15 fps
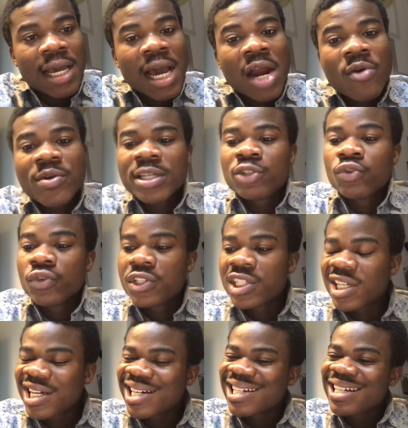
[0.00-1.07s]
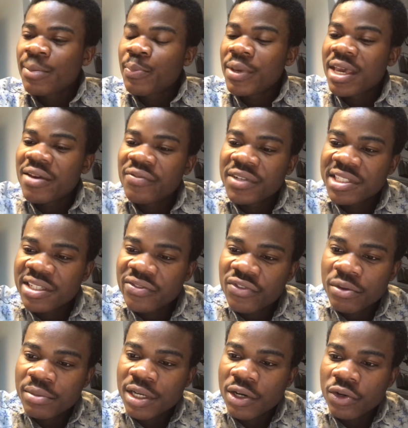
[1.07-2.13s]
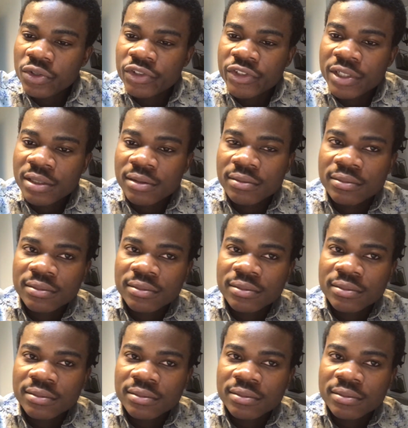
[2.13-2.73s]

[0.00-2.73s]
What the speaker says: are ready to scrape everything from the country,